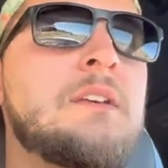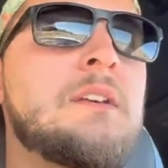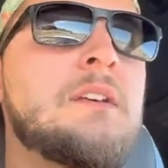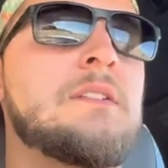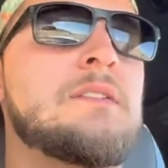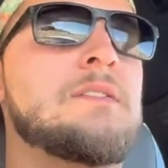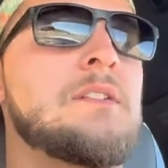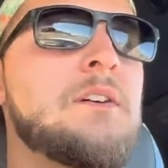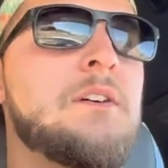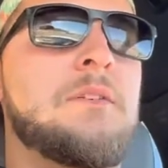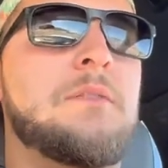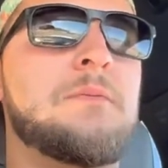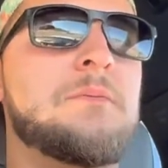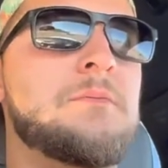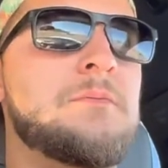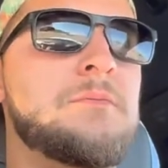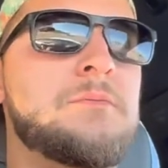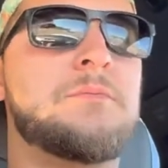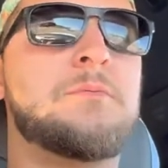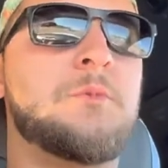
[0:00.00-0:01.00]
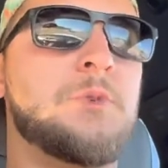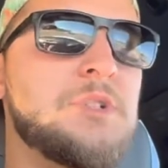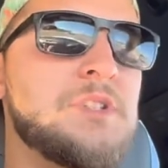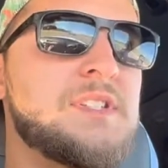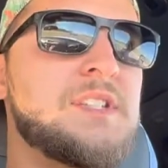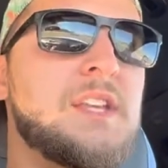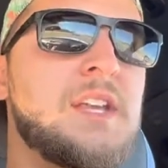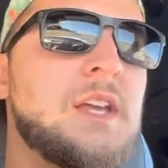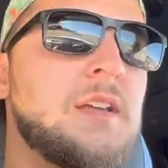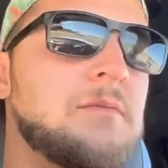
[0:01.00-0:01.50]
So we'll
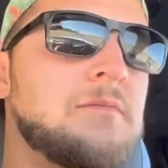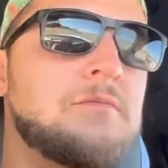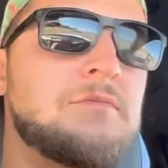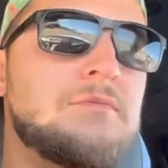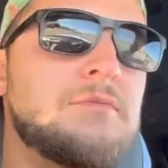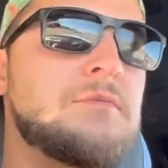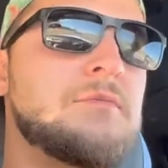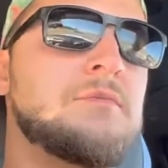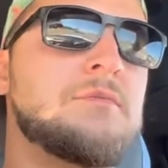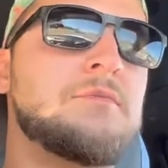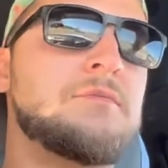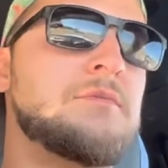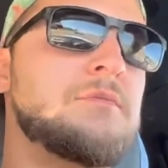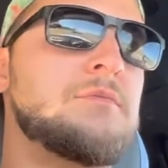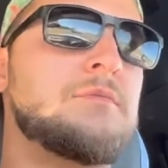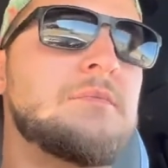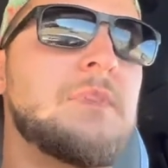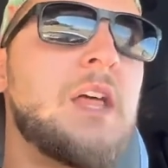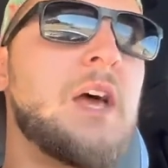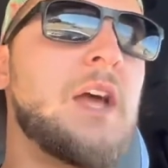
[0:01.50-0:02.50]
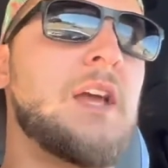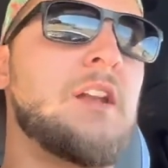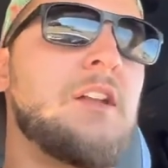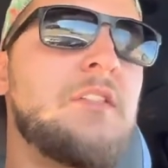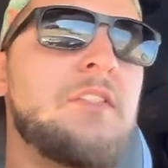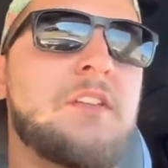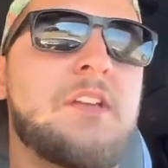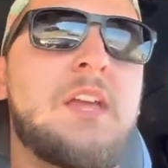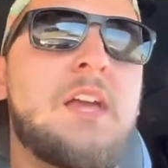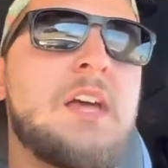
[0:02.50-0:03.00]
say 9 on
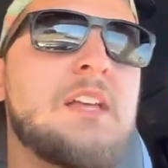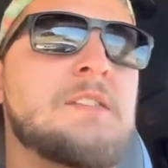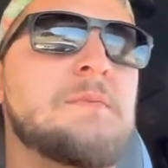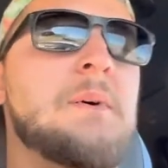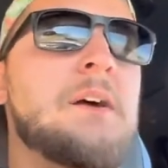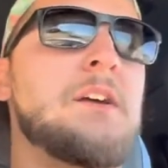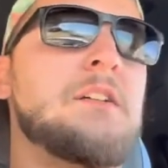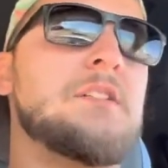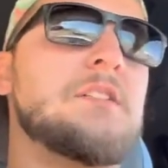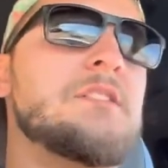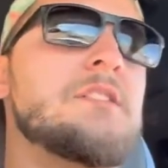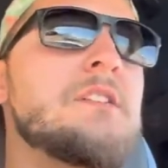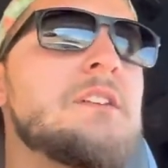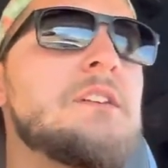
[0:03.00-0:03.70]
the gas mileage.